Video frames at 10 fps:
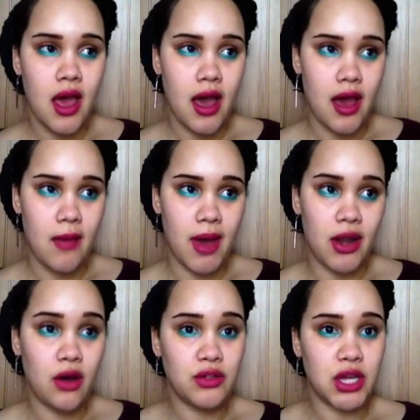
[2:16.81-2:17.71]

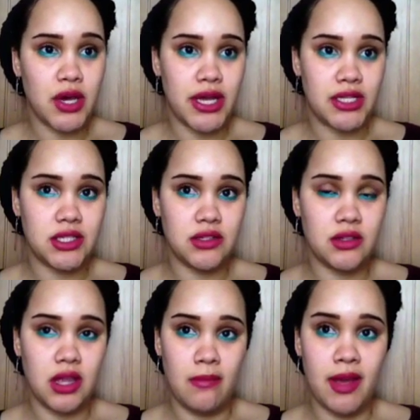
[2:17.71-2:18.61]
And also it's
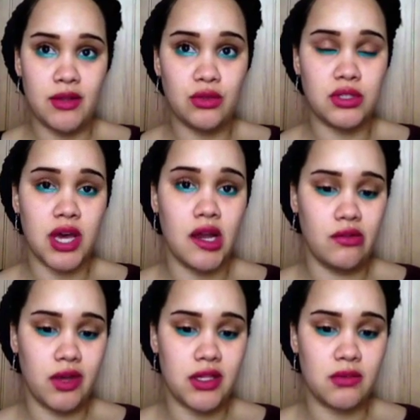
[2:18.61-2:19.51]
the mental side
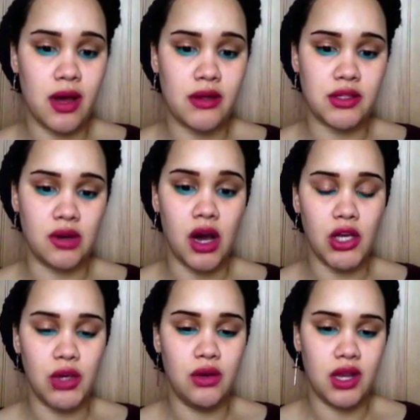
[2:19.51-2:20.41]
of it as well. So are
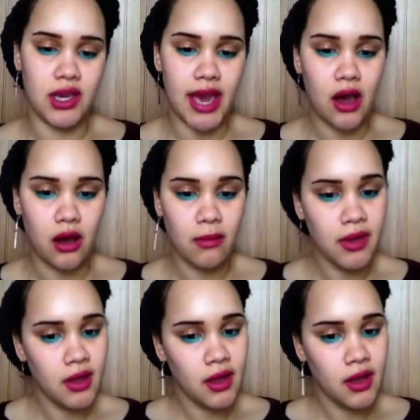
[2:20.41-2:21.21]
you going to get up